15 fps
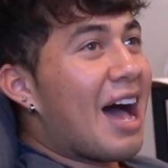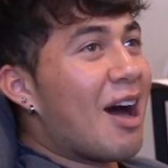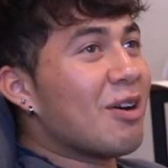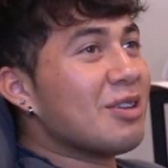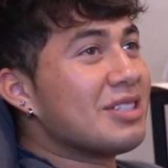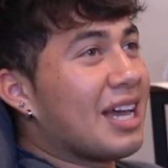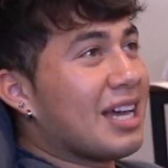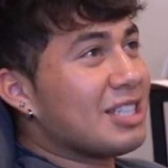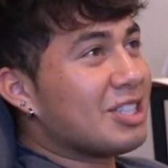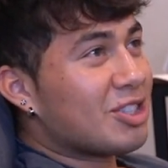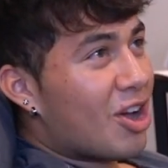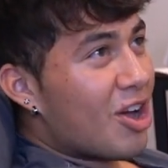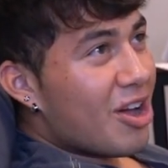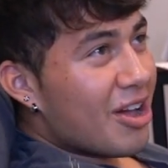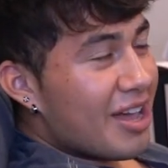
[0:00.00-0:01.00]
I
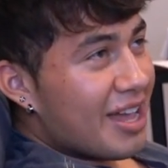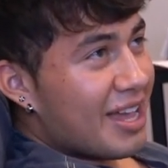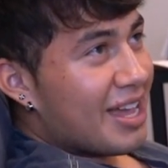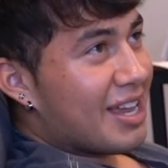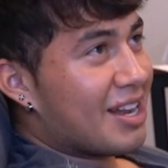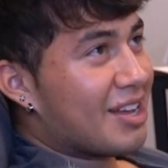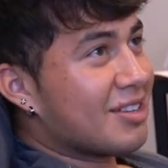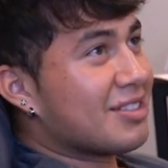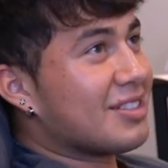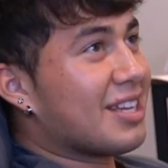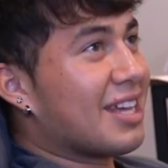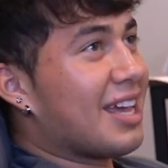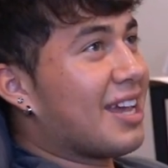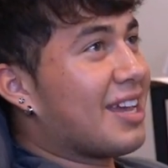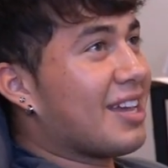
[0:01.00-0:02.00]
saw it and I was
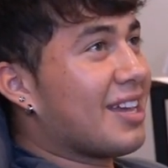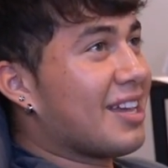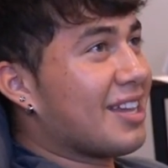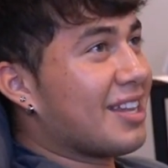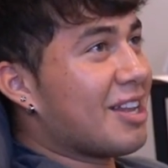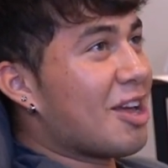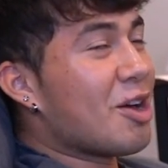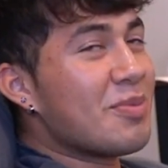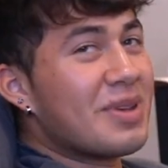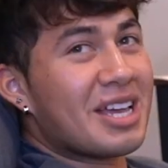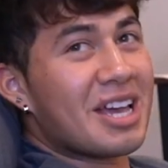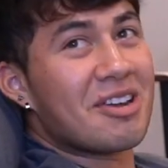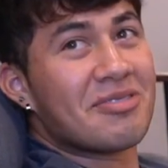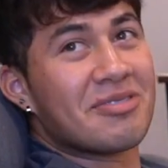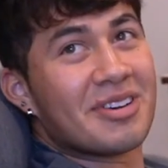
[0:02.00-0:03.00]
like, that would be kind
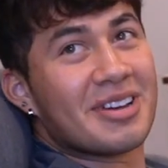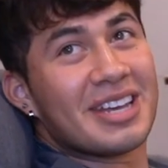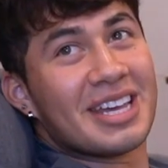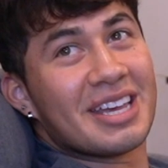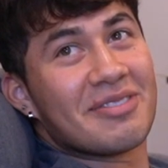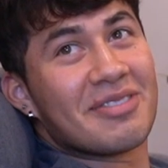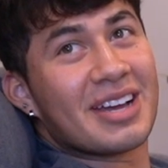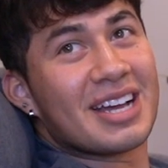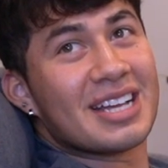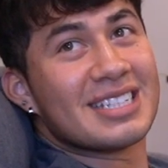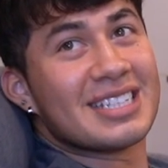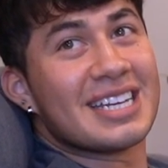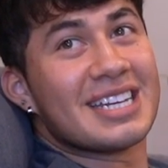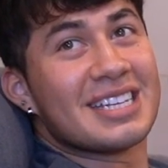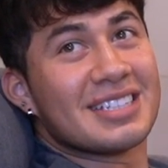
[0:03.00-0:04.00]
of funny if I got tased.